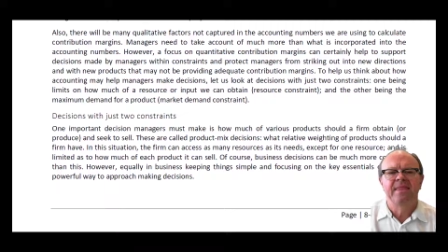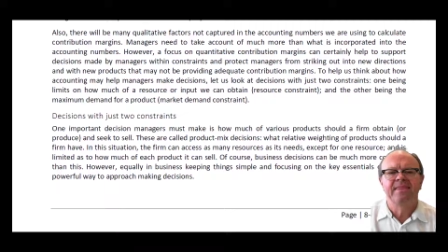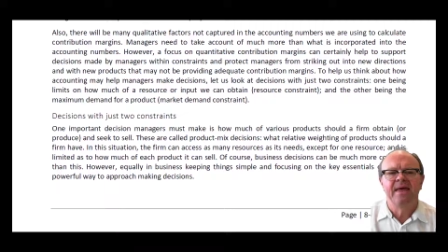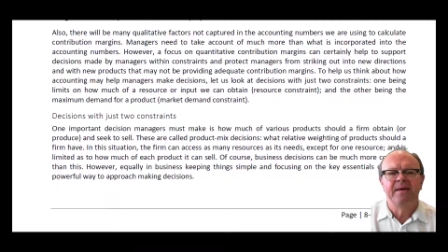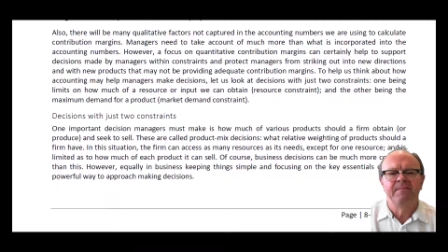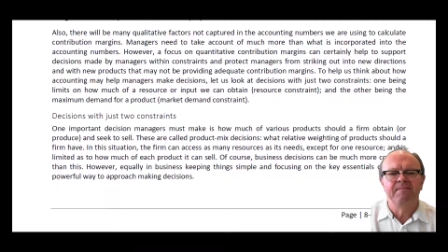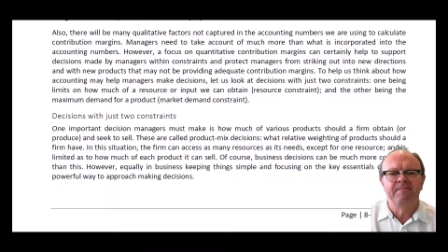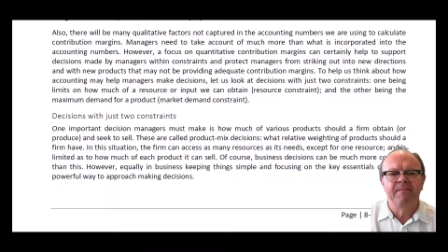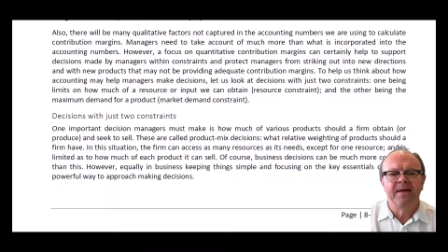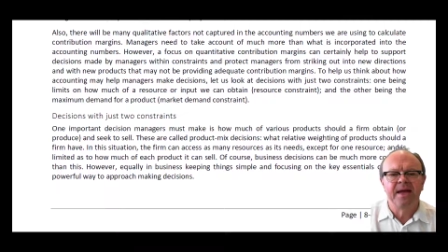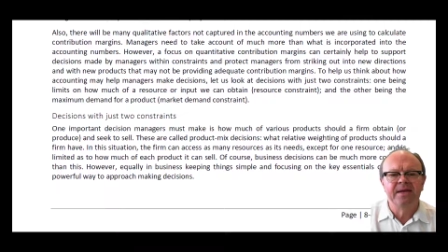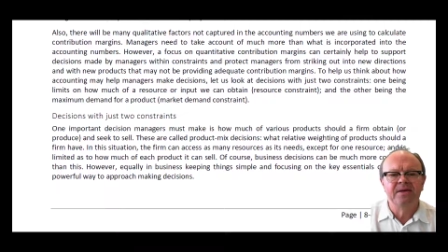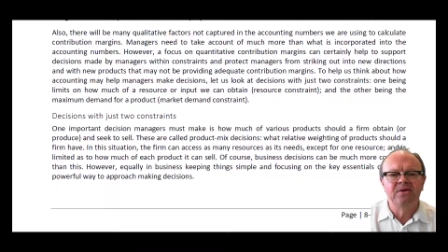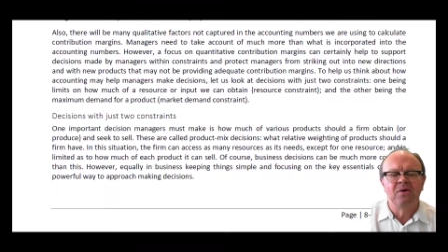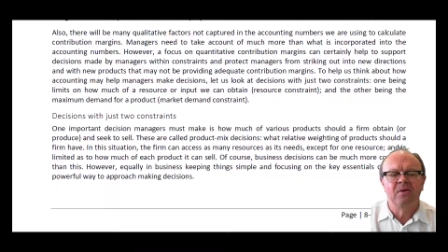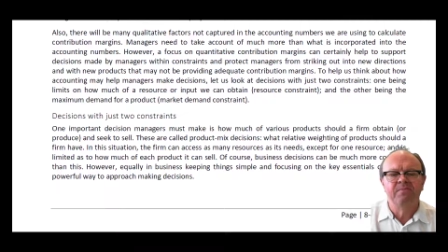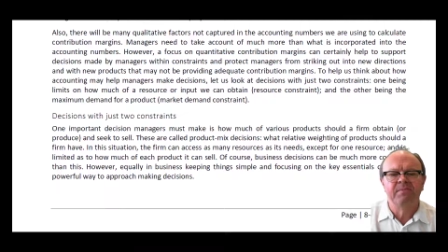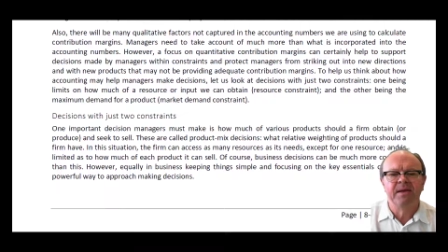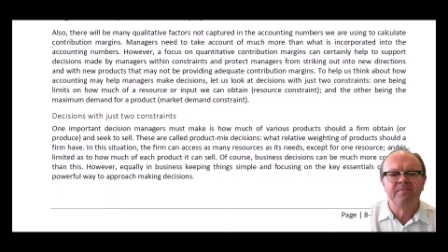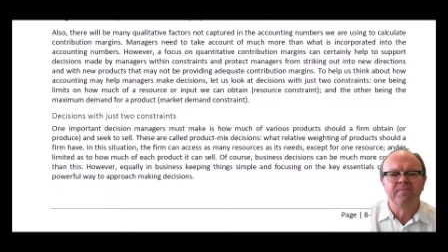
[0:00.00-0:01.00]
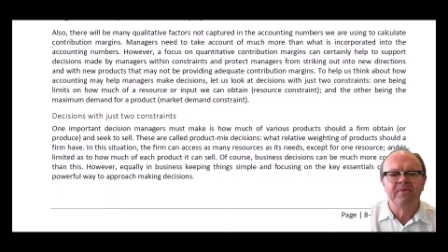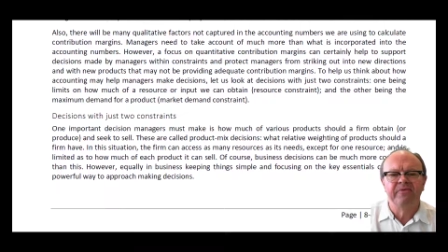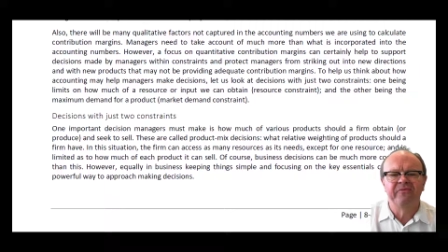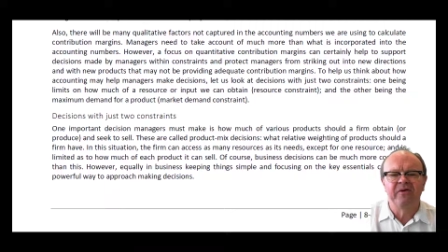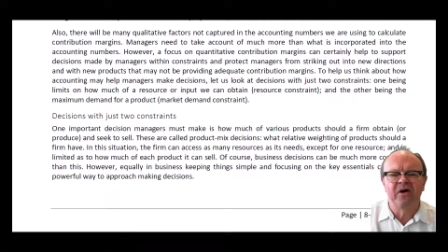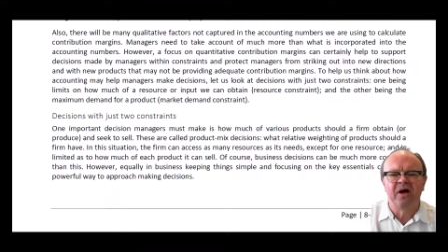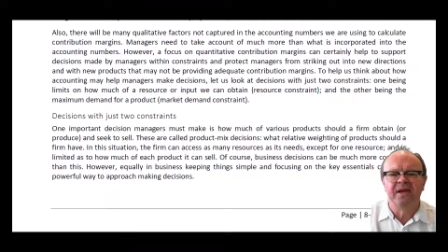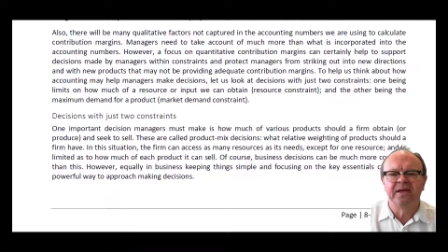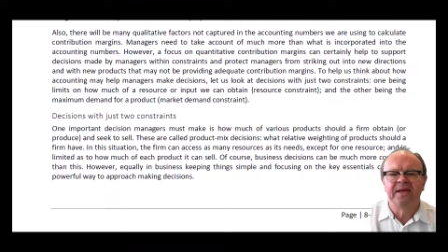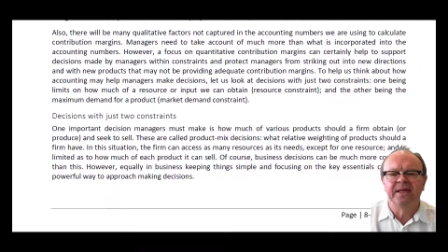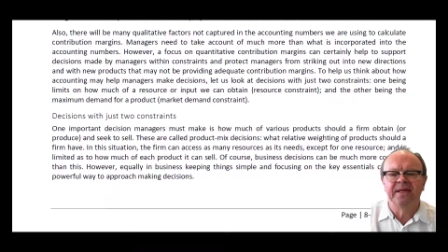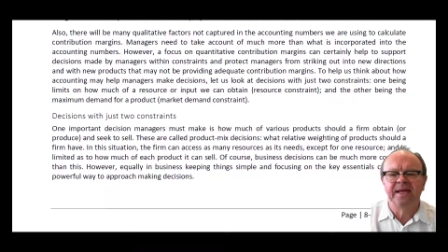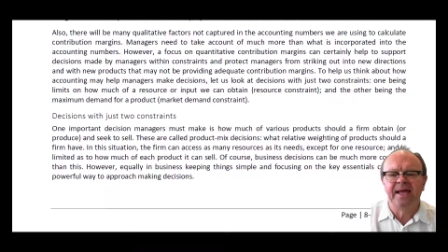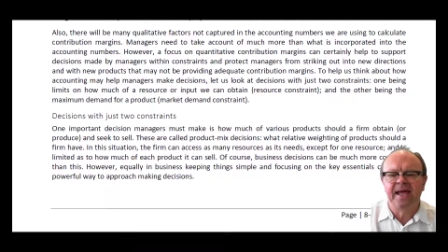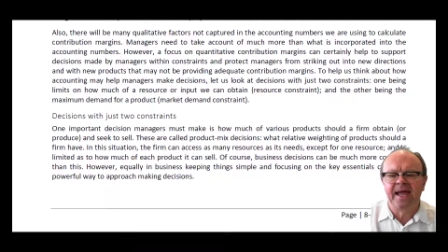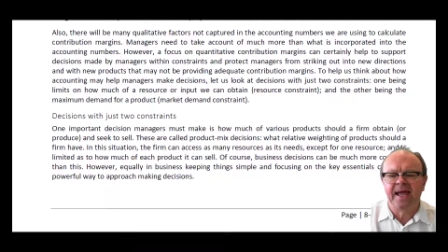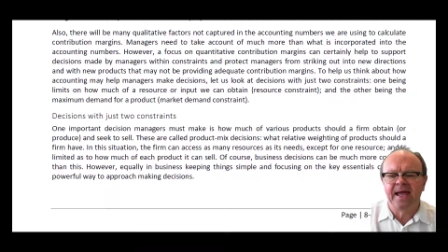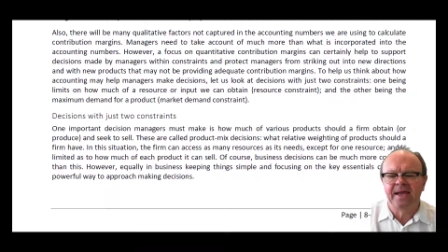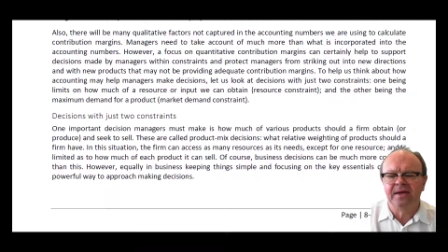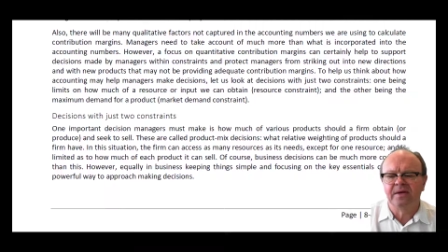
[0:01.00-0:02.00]
that may not be providing
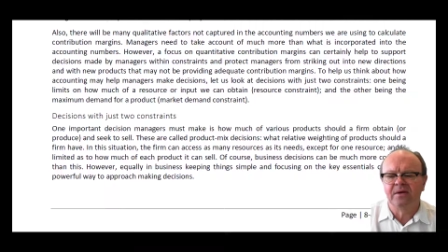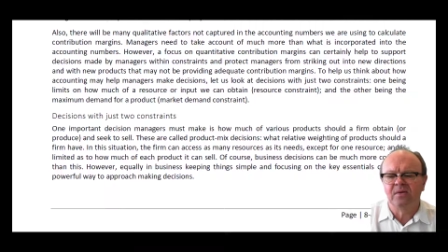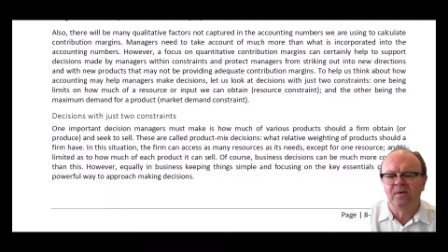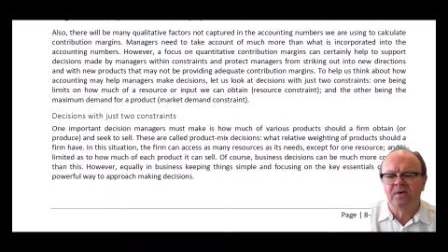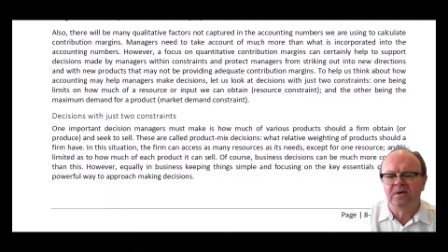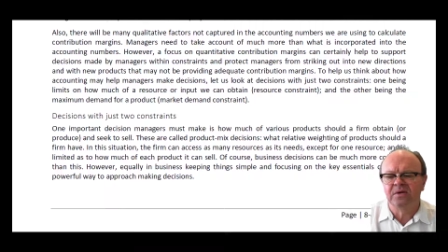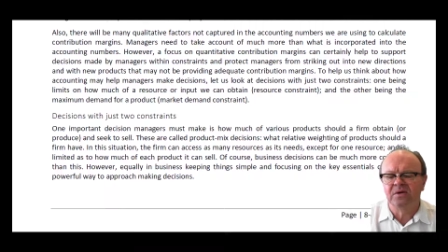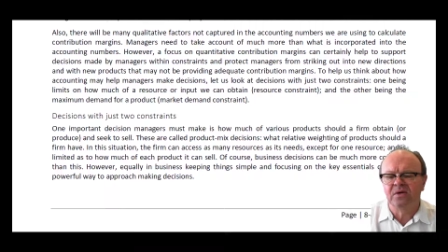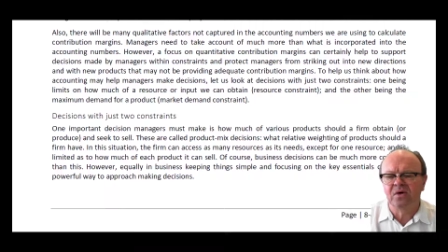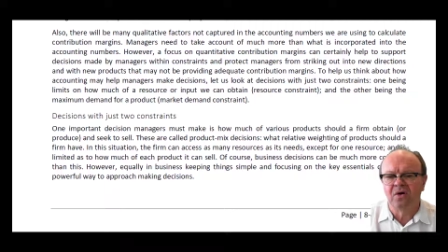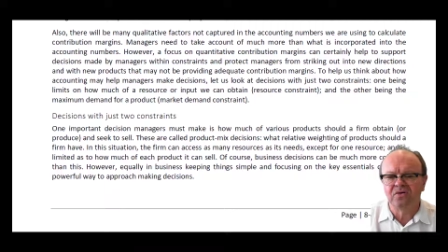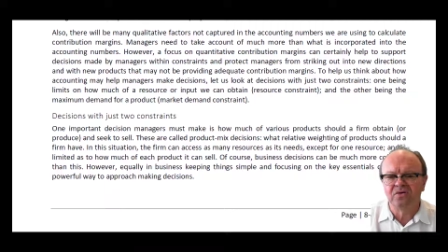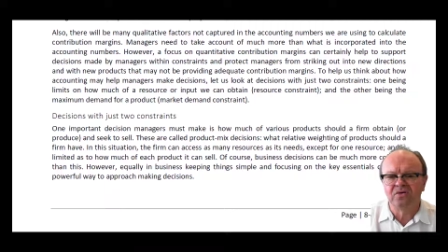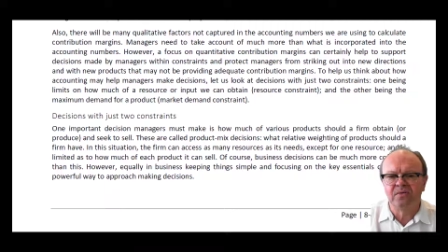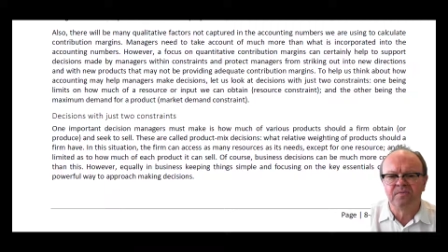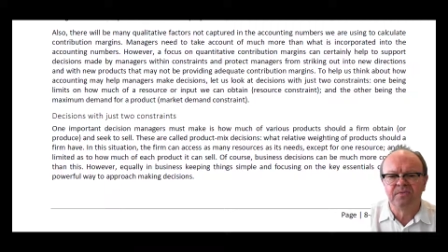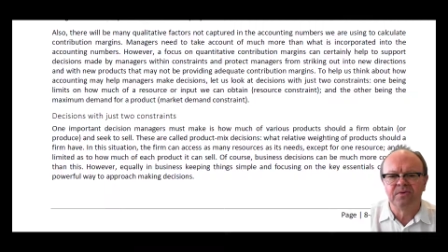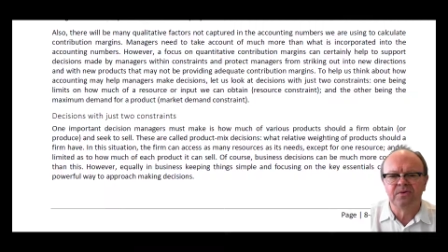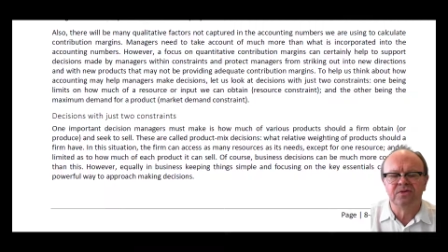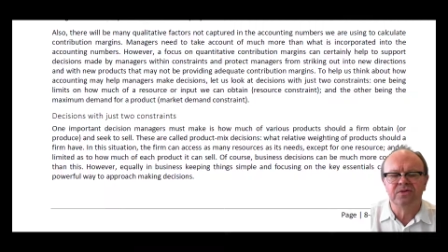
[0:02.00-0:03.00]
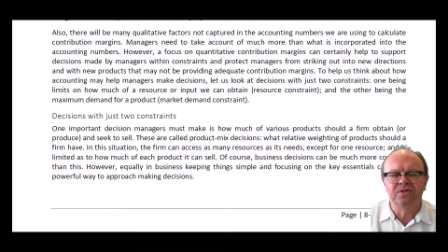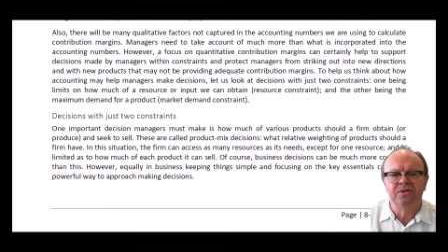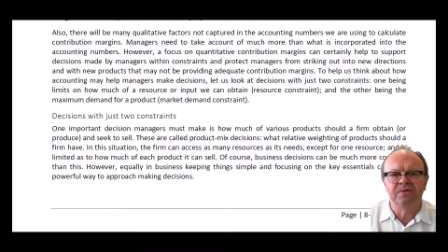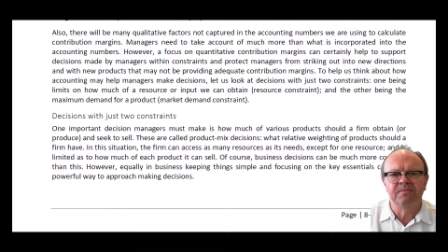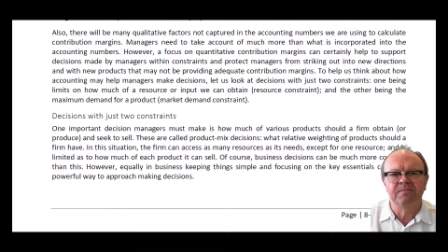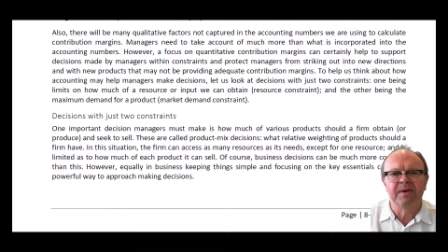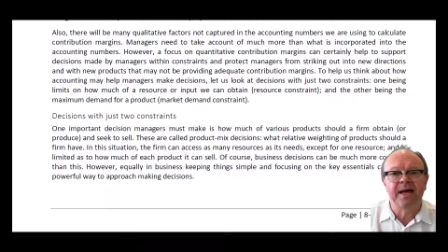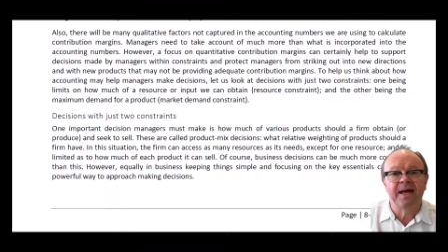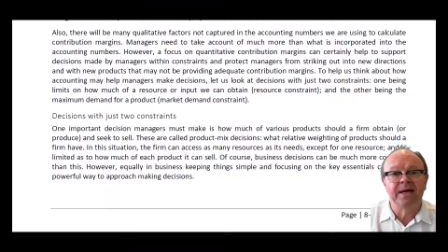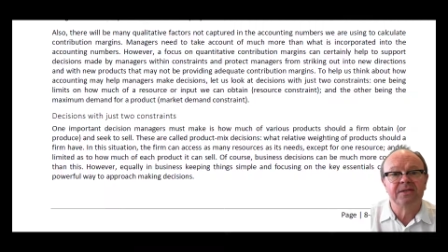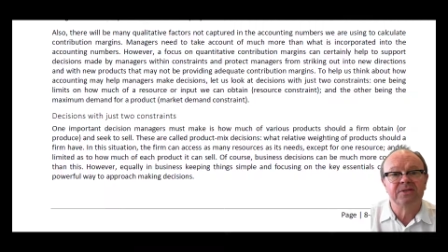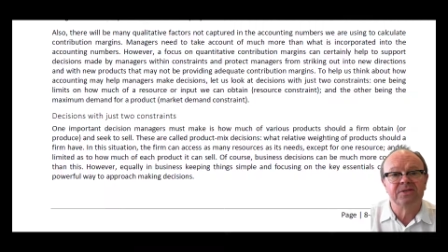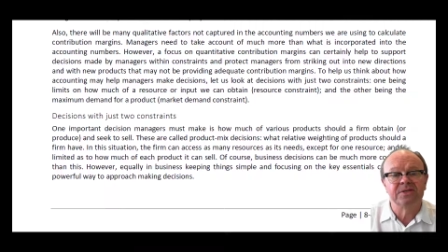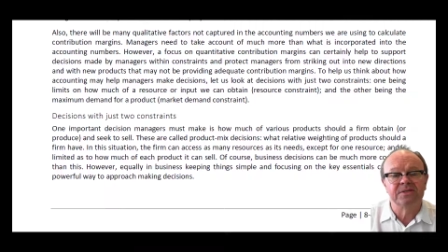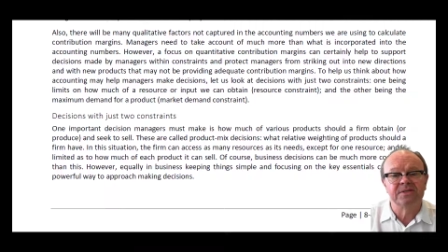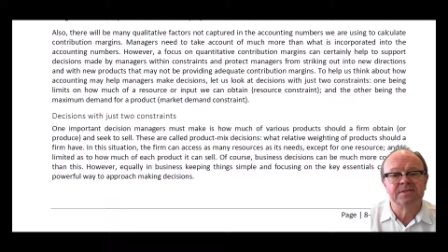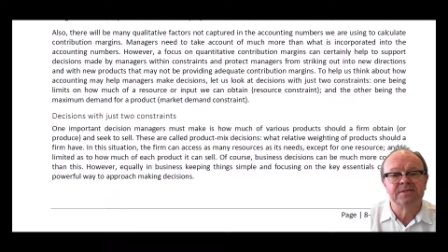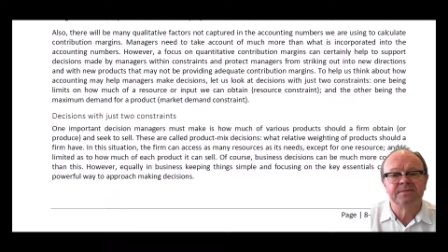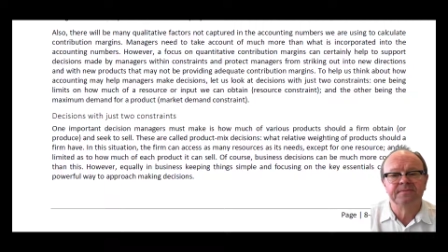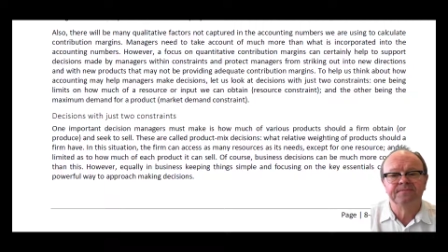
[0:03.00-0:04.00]
adequate contribution
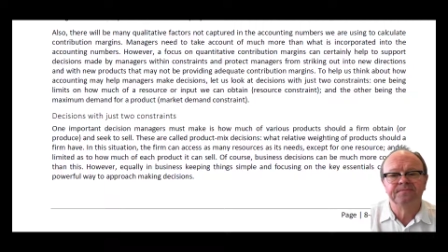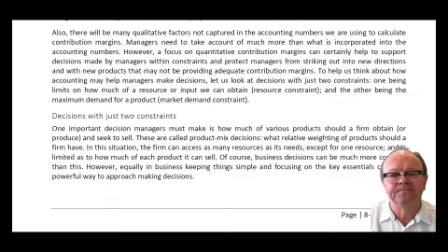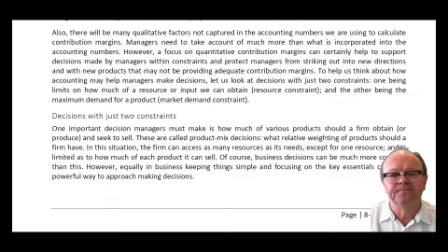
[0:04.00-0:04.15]
margins.